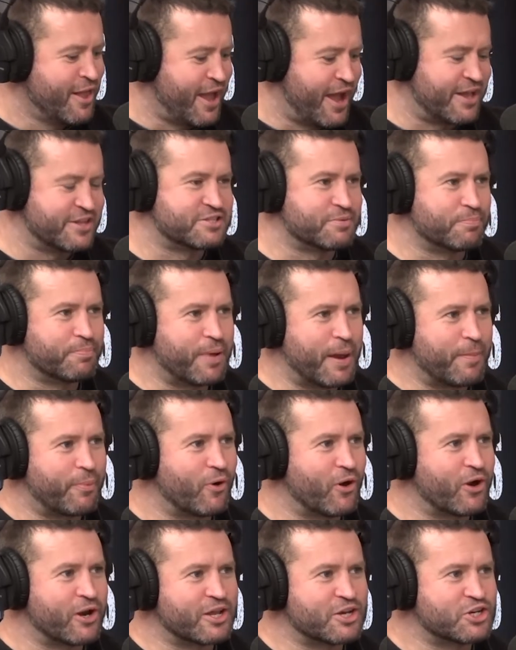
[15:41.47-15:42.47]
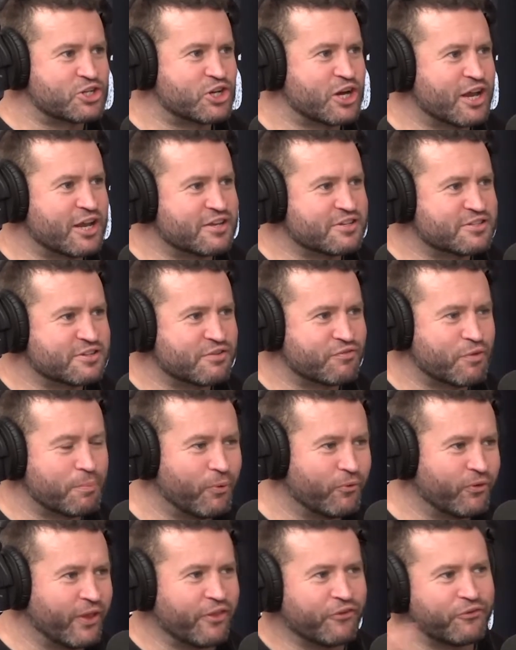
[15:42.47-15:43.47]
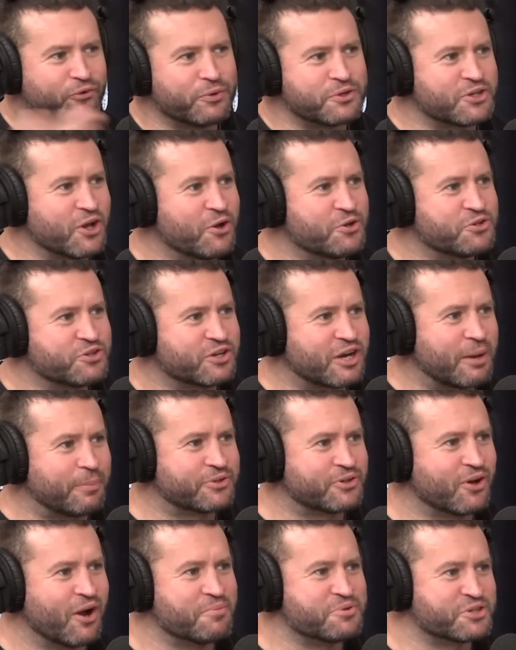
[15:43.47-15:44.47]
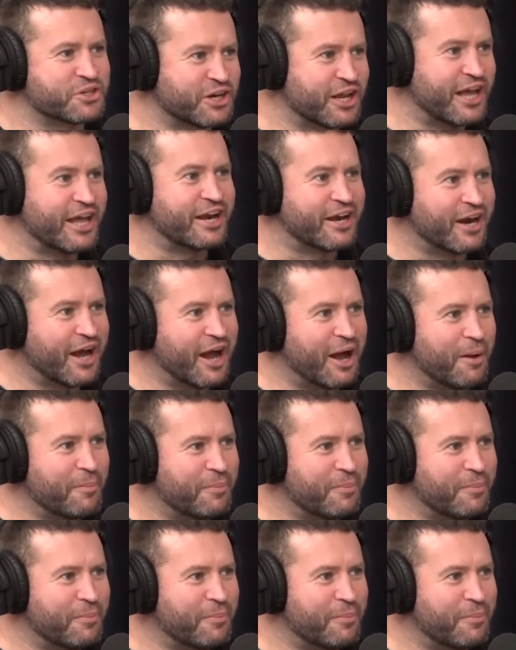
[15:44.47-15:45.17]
and some pepperoni and cheese, if you put that through a toaster a couple of times, you can heat it up.